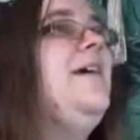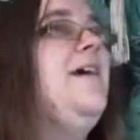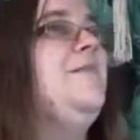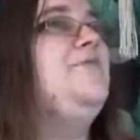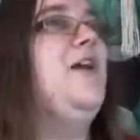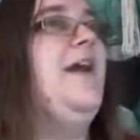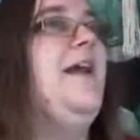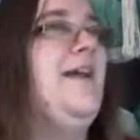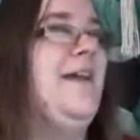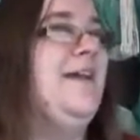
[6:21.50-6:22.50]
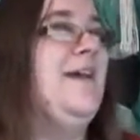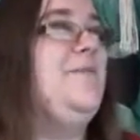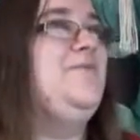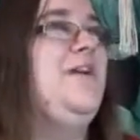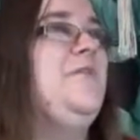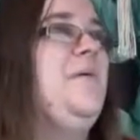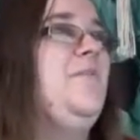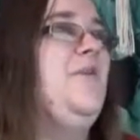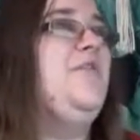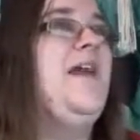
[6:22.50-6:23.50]
I'm trying to
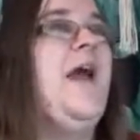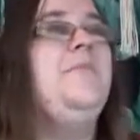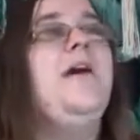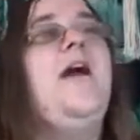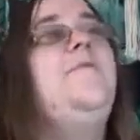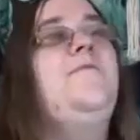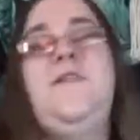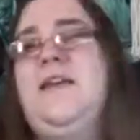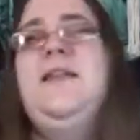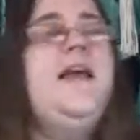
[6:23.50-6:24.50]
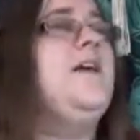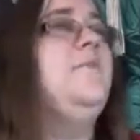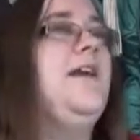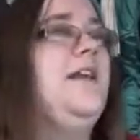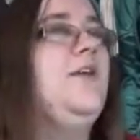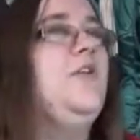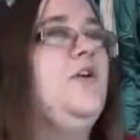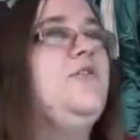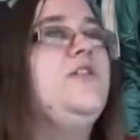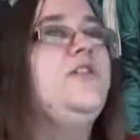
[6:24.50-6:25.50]
remember. Okay, I feel like I'm getting
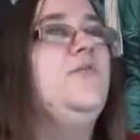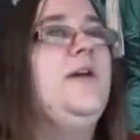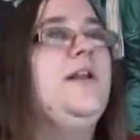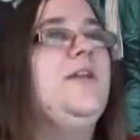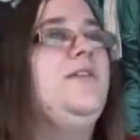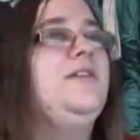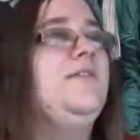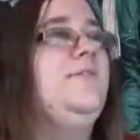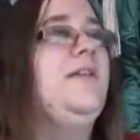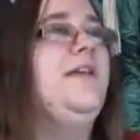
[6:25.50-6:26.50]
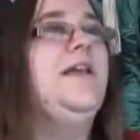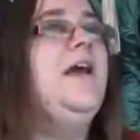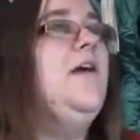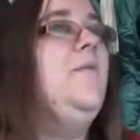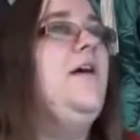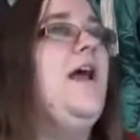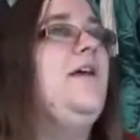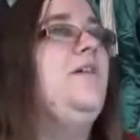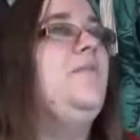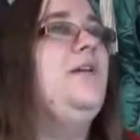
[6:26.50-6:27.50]
close to what it used to be, but I
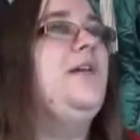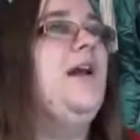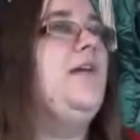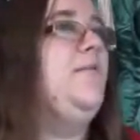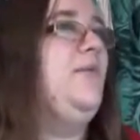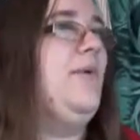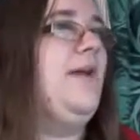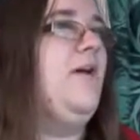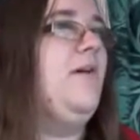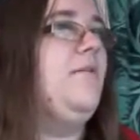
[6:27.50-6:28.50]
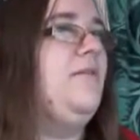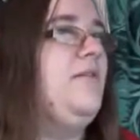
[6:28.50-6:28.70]
could be way off.